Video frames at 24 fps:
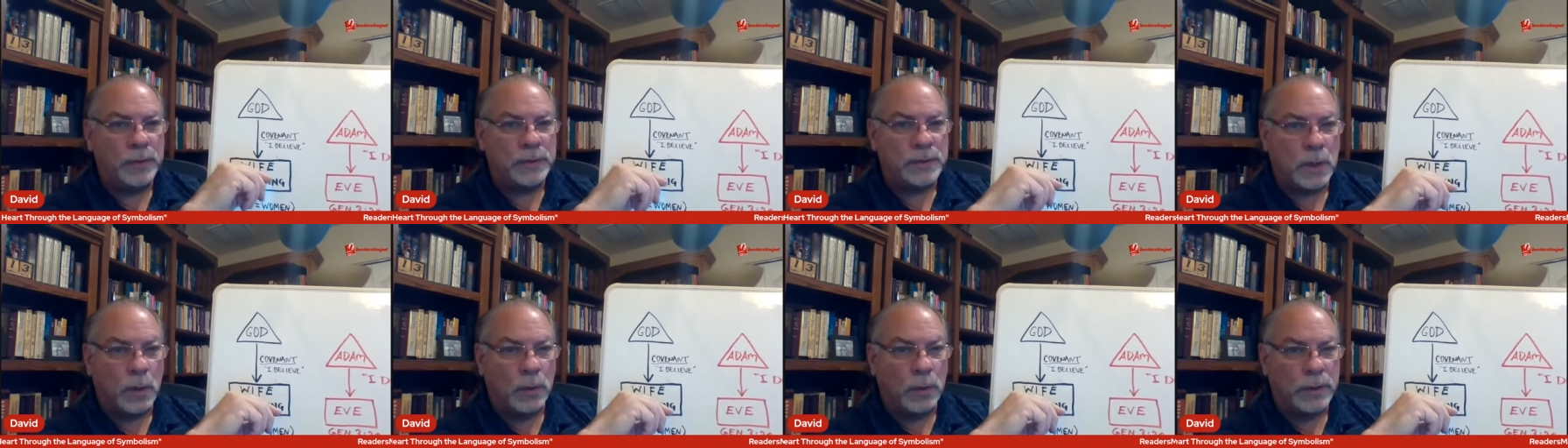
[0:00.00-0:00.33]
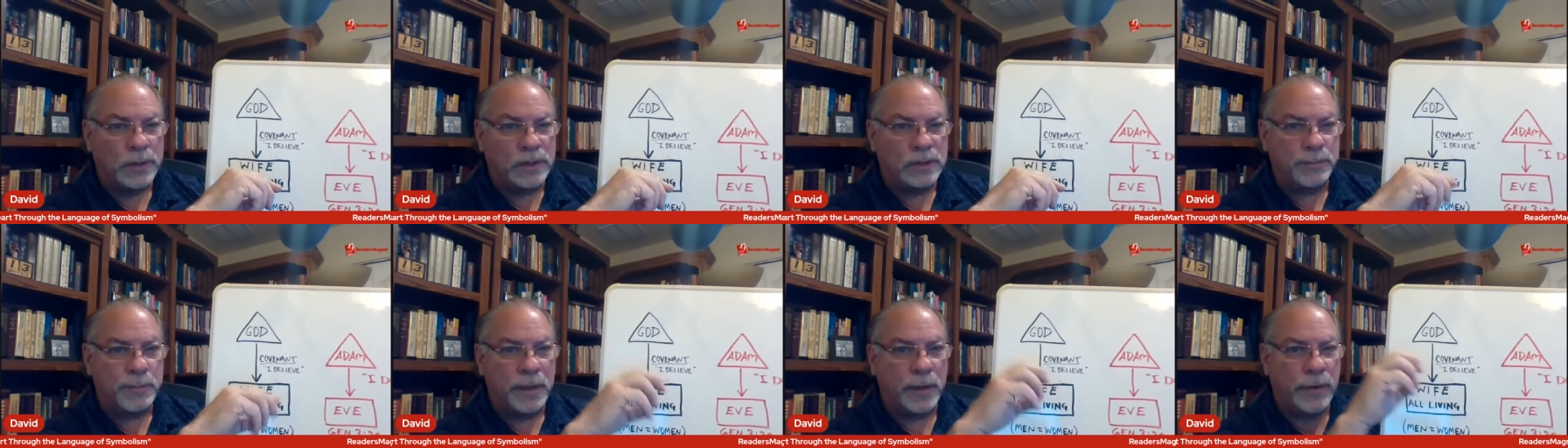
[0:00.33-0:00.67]
His
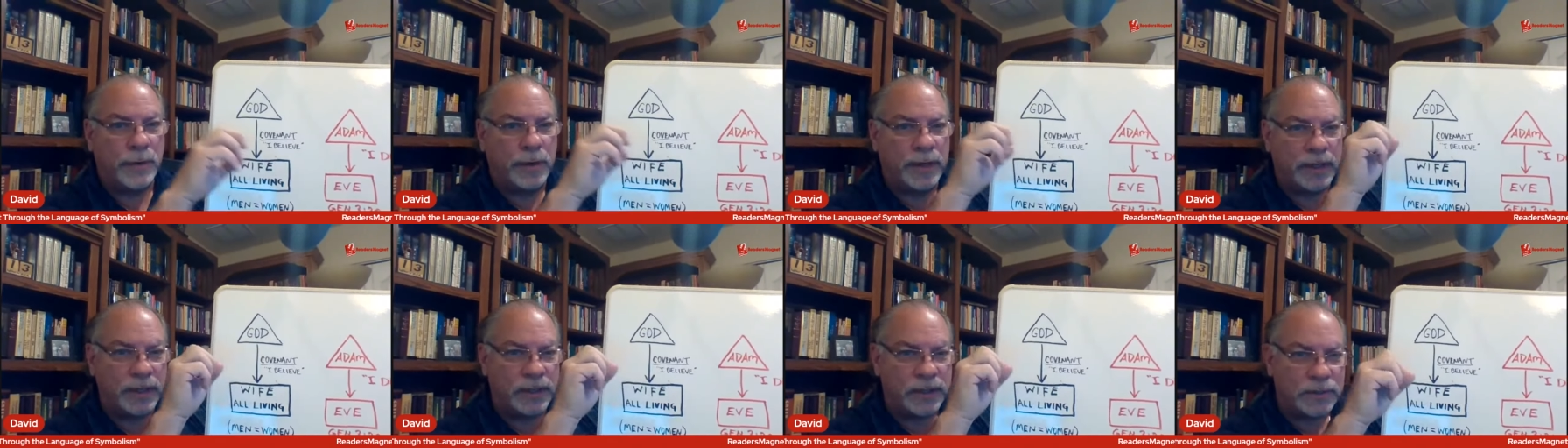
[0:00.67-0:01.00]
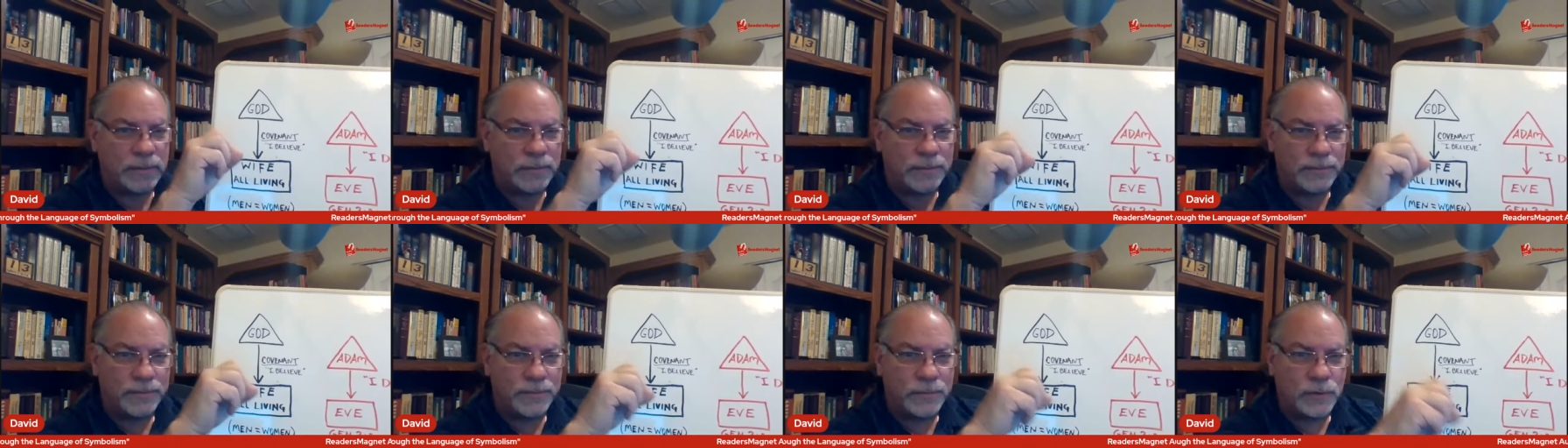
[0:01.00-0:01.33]
Holy Spirit
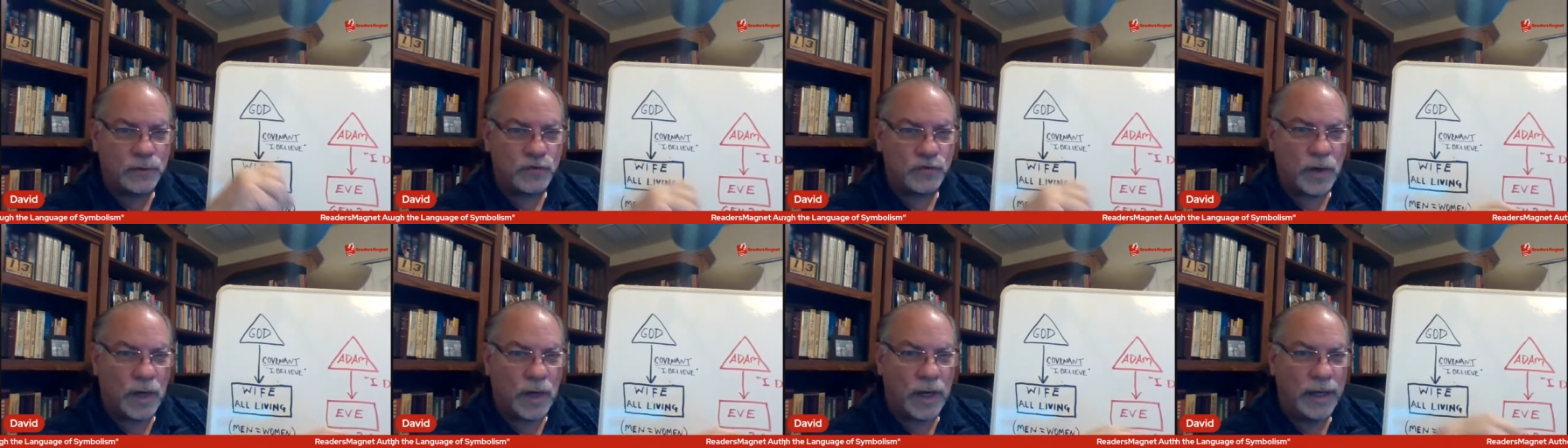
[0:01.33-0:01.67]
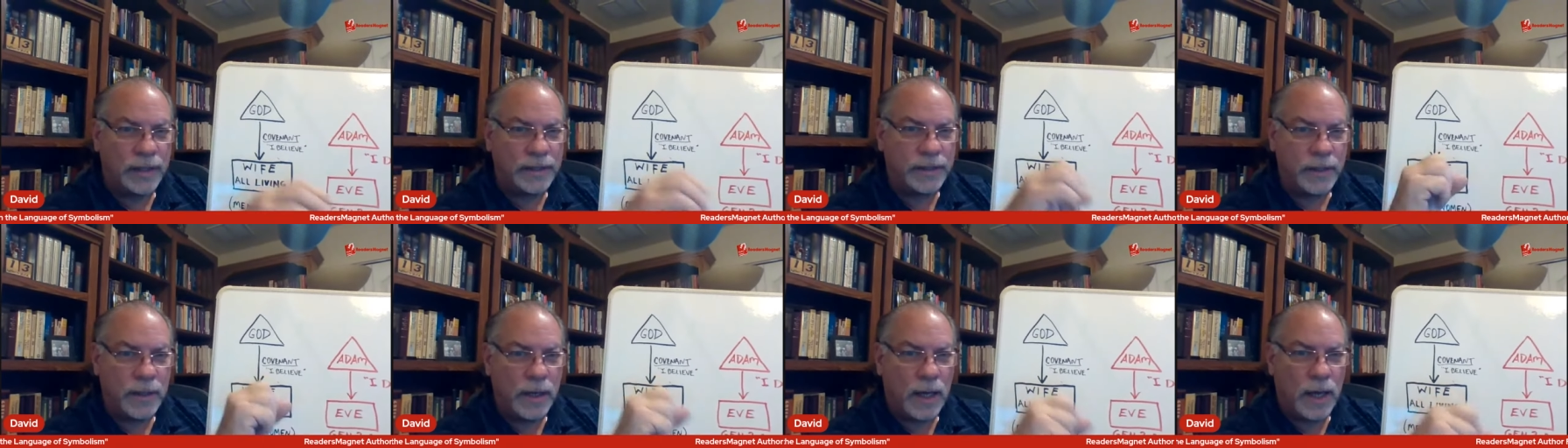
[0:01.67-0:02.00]
is
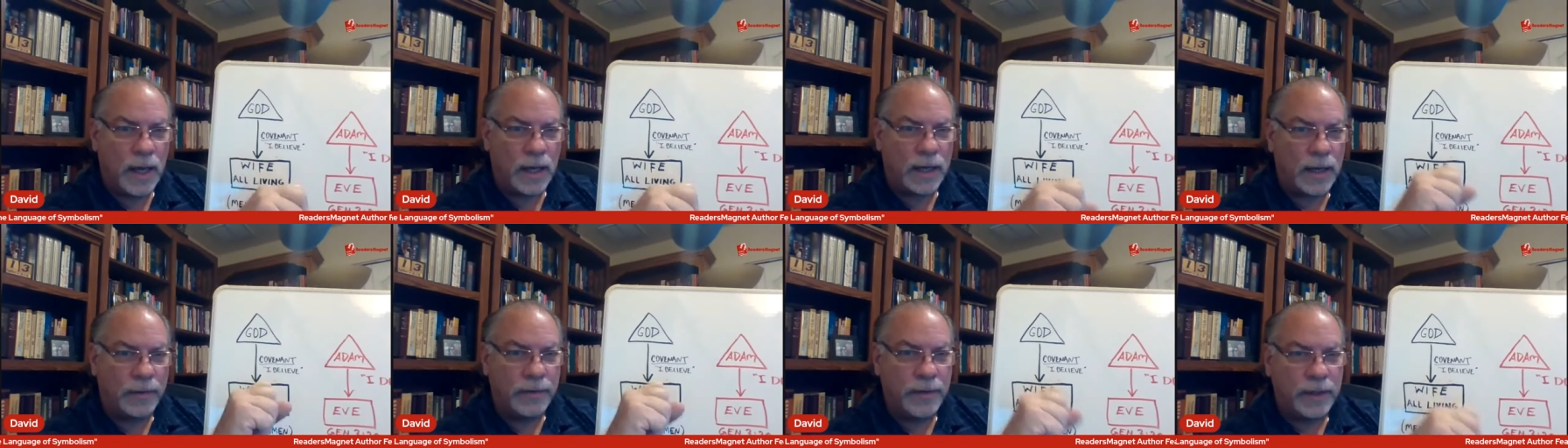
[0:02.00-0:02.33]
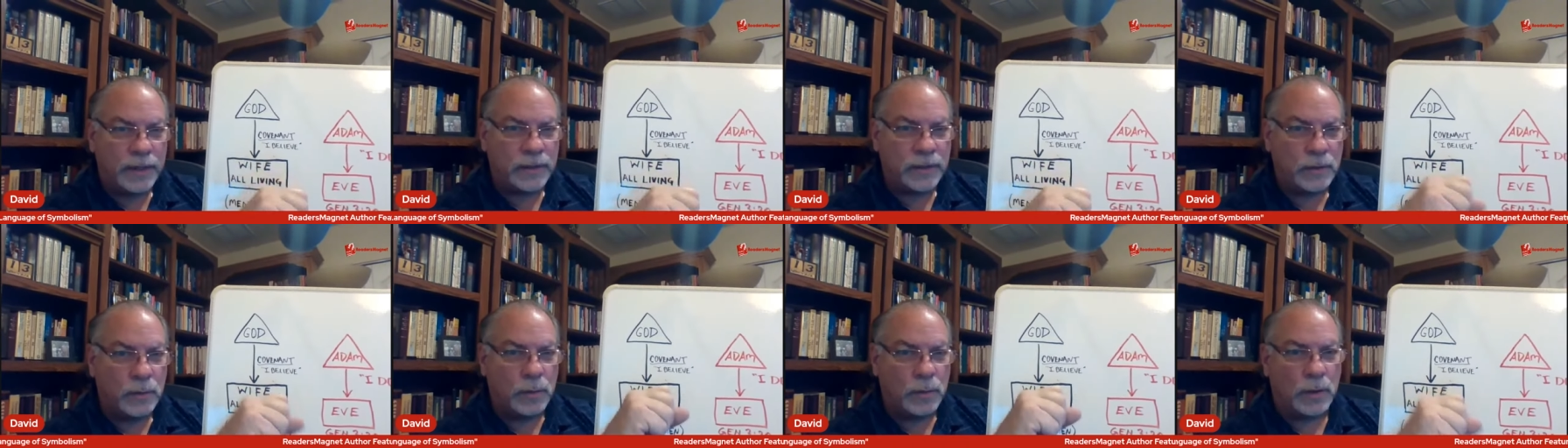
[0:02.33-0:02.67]
trying to knock on
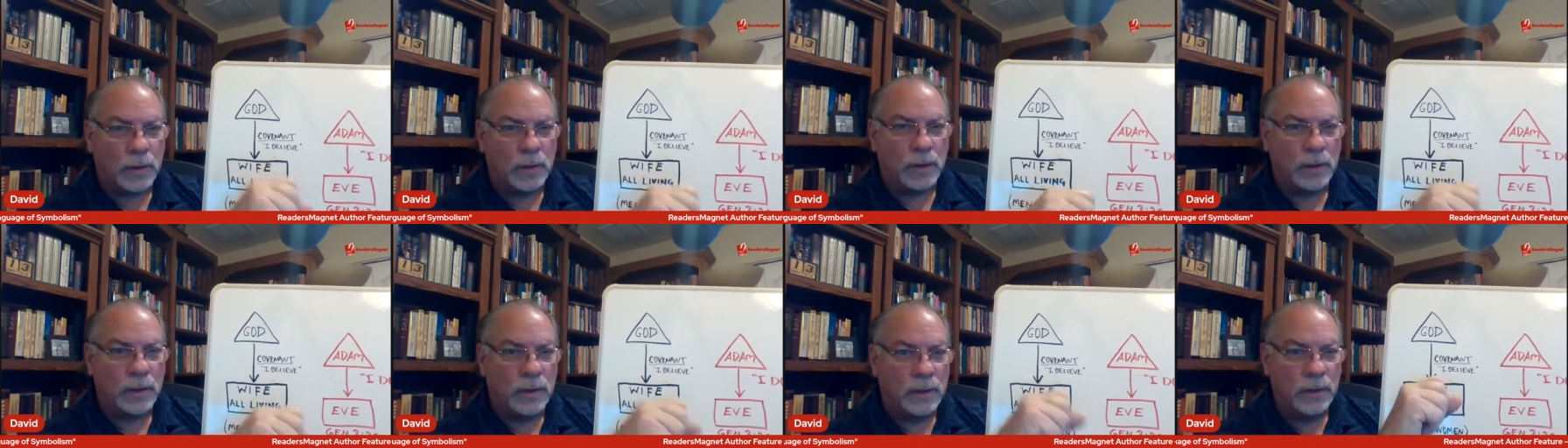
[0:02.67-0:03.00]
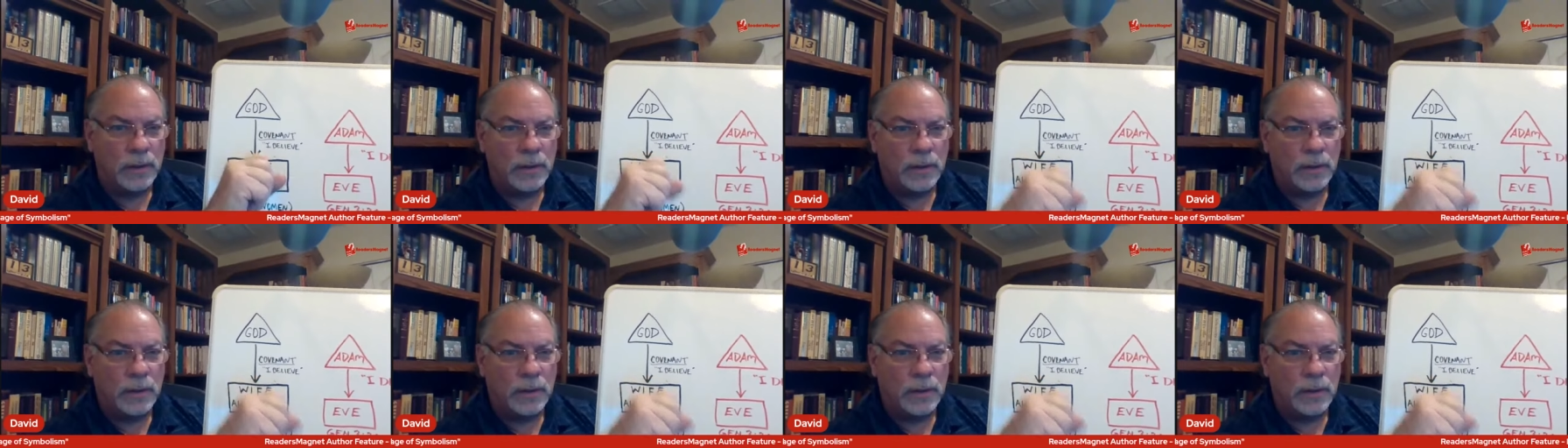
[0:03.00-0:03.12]
that door.